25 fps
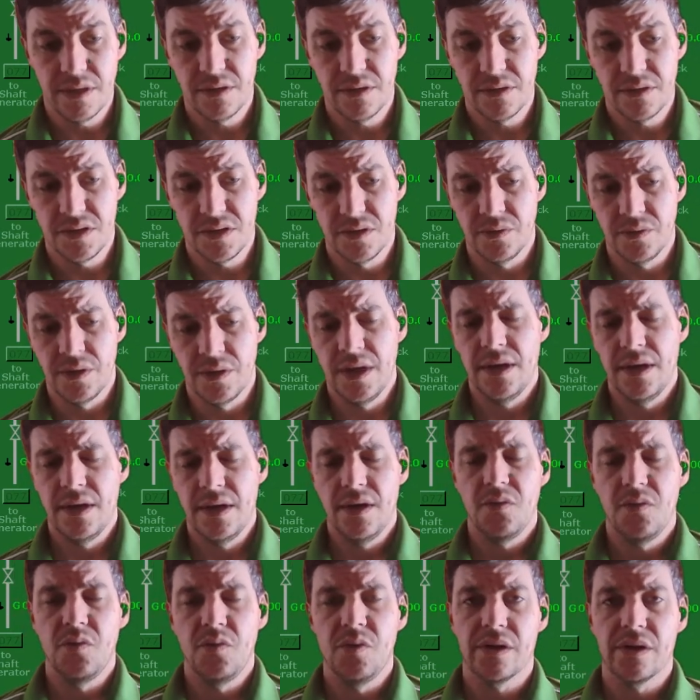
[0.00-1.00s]
So
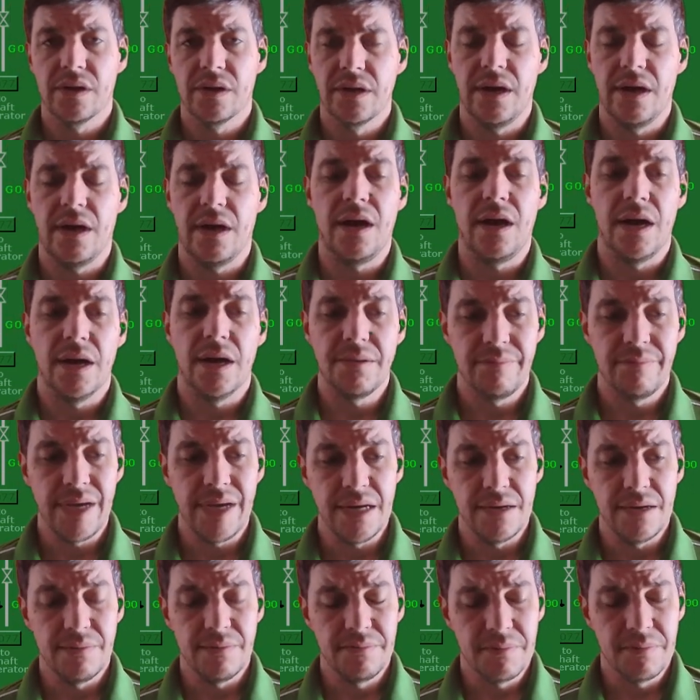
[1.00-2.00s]
we're going to
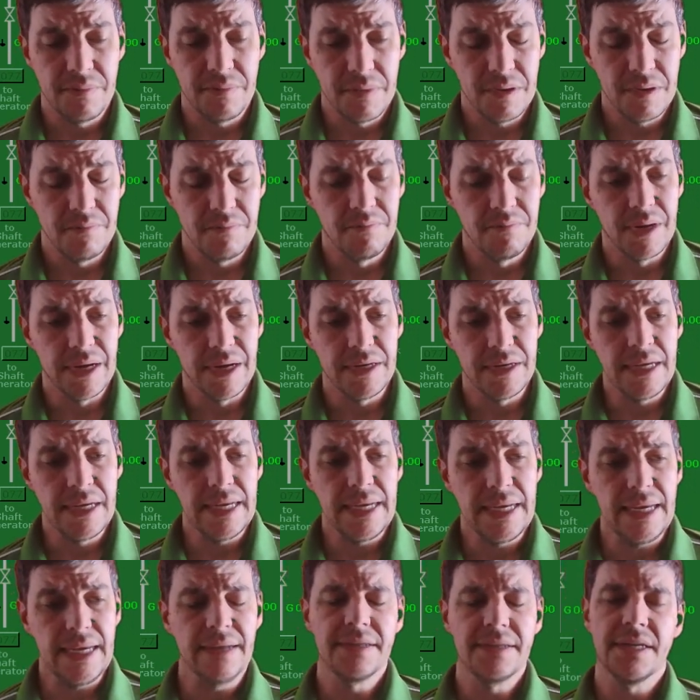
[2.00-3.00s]
automate them, but
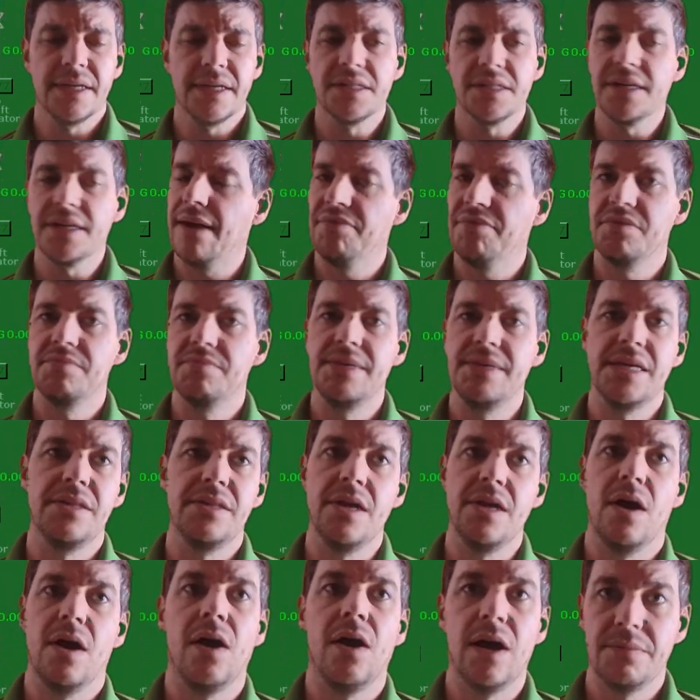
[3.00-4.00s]
it doesn't have to be in
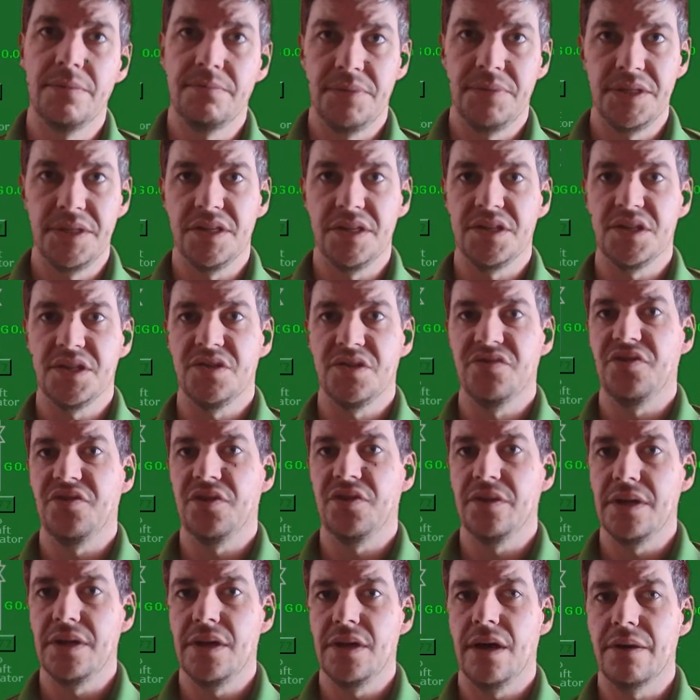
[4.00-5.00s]
the on position
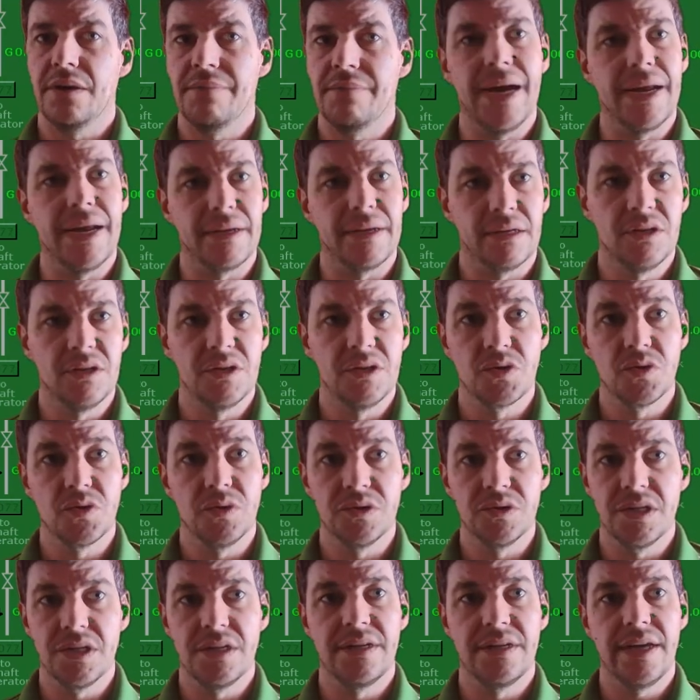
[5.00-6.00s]
for the automatic
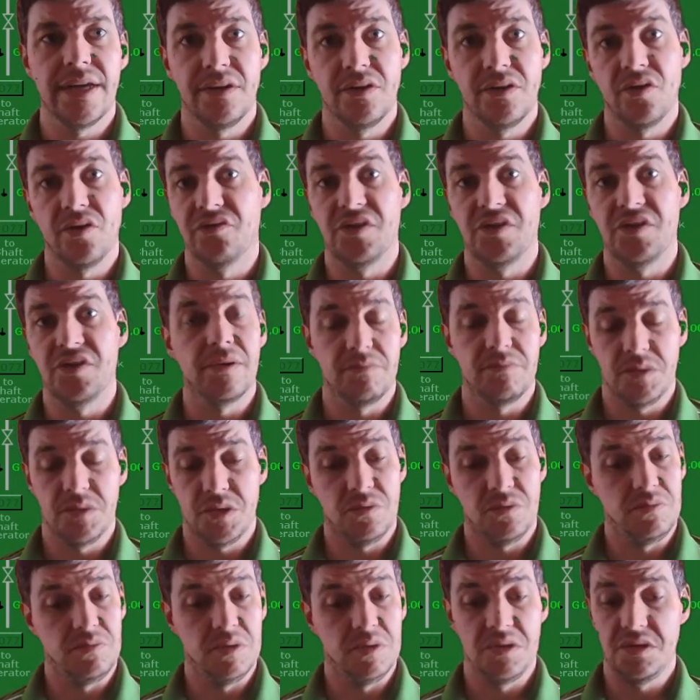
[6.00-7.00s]
controls to take over.
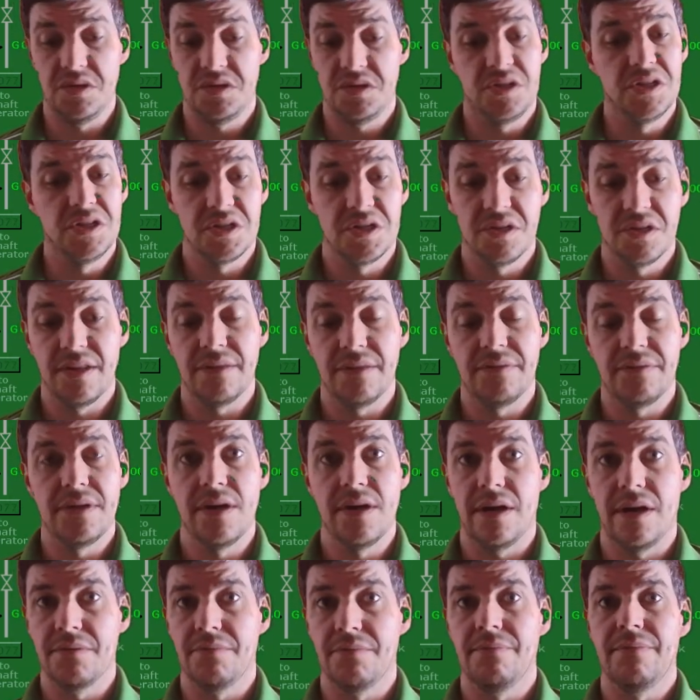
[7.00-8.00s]
So the decision that the
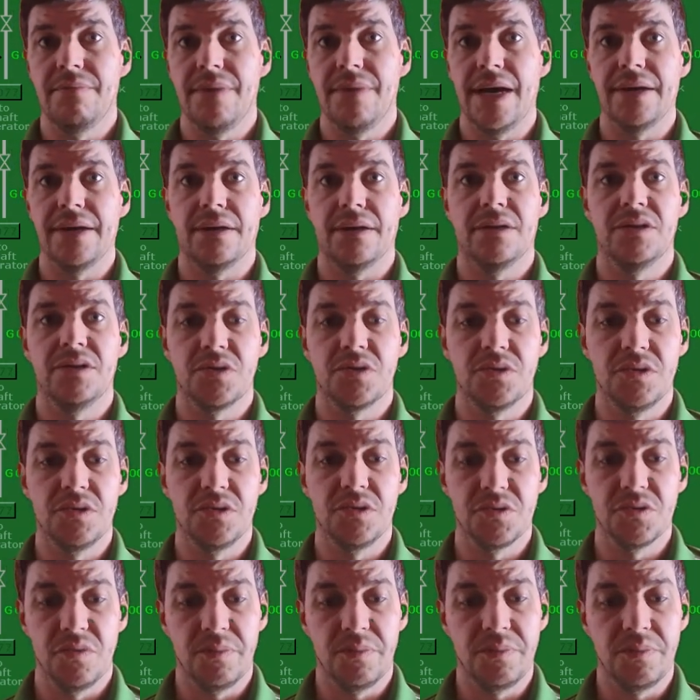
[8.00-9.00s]
automatic
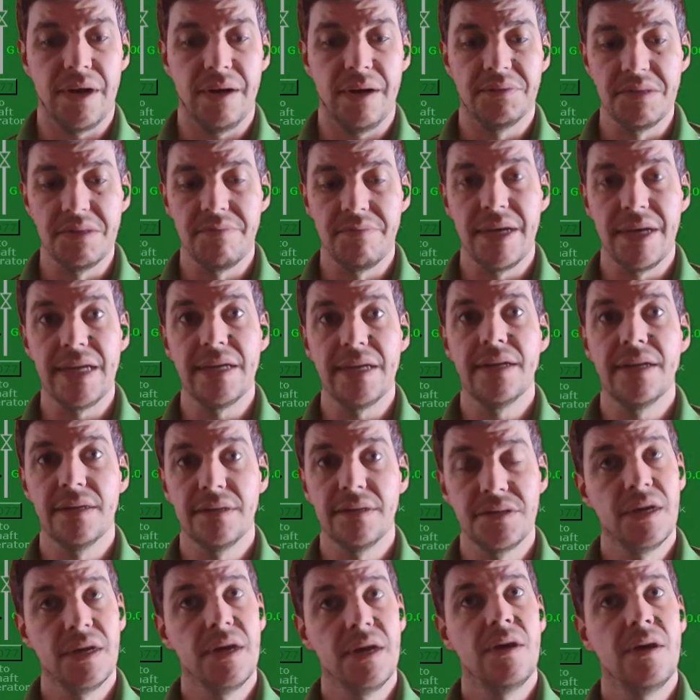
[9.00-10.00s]
controls will probably make
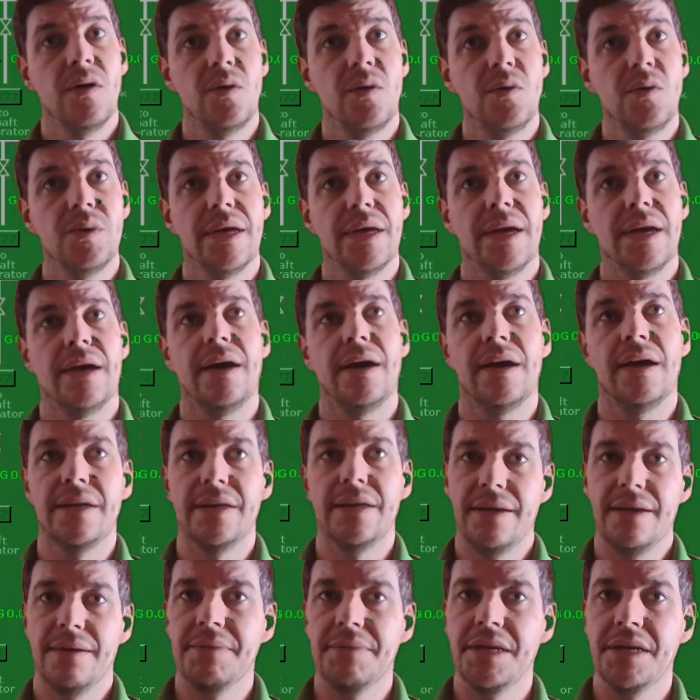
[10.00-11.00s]
is, oh yeah, I
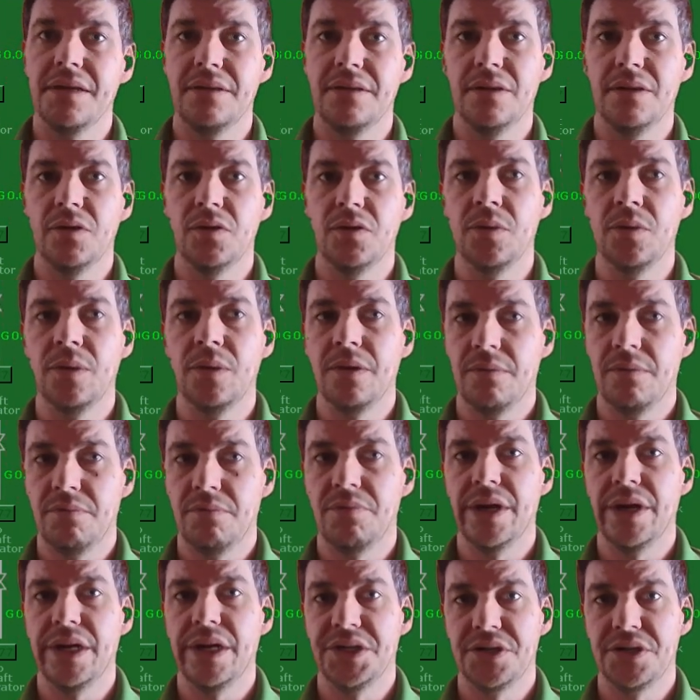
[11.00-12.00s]
am in a low
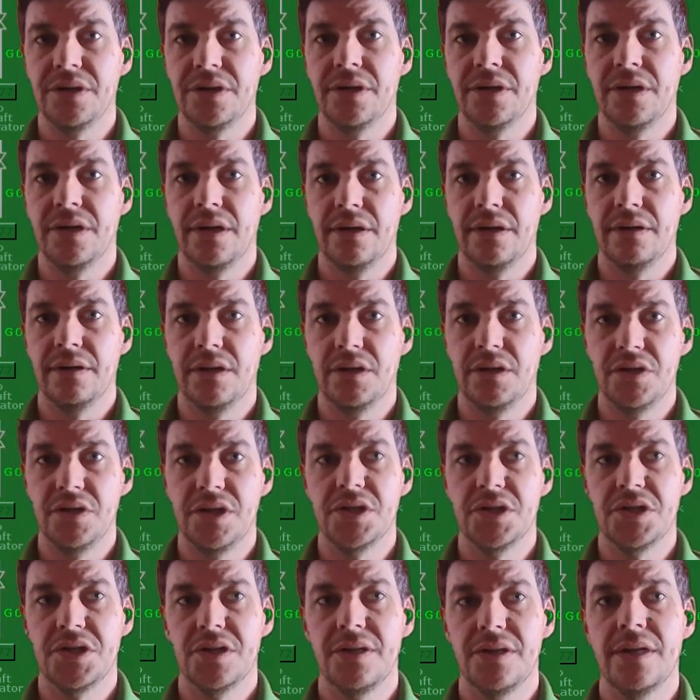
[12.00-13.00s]
pressure
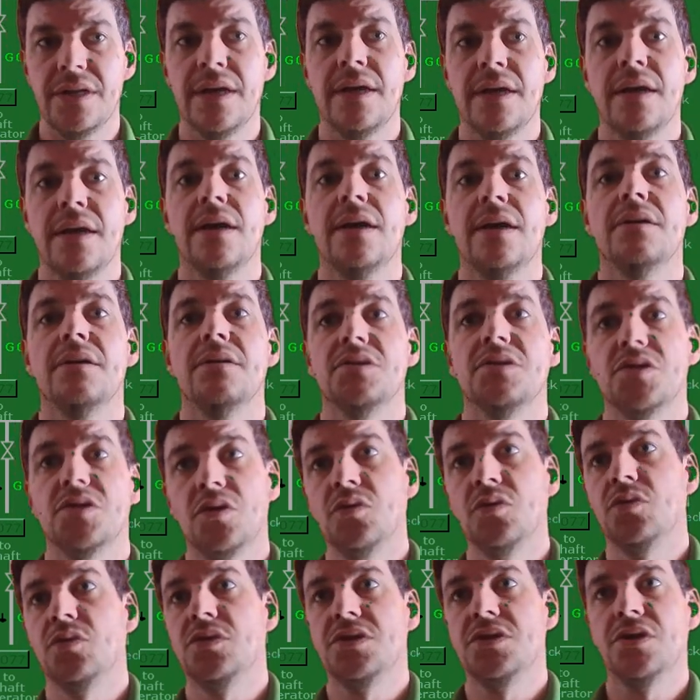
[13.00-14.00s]
condition,
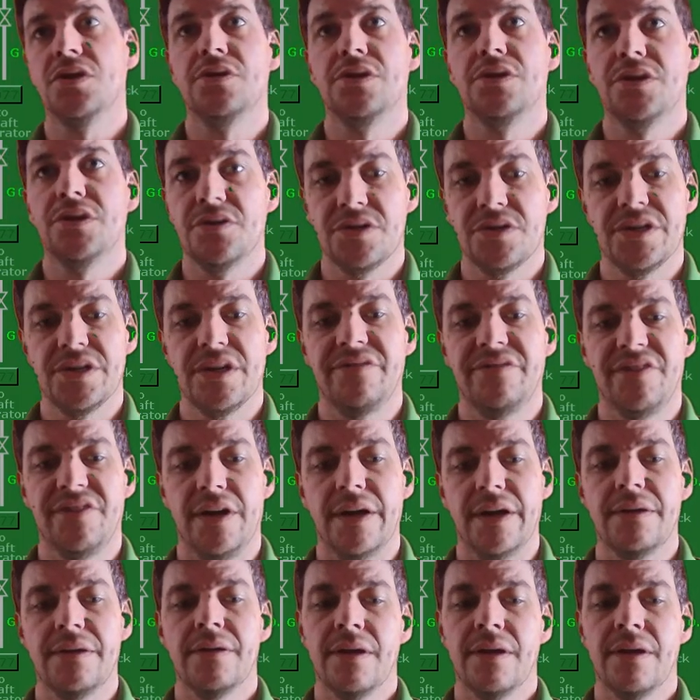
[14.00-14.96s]
so turn yourself on.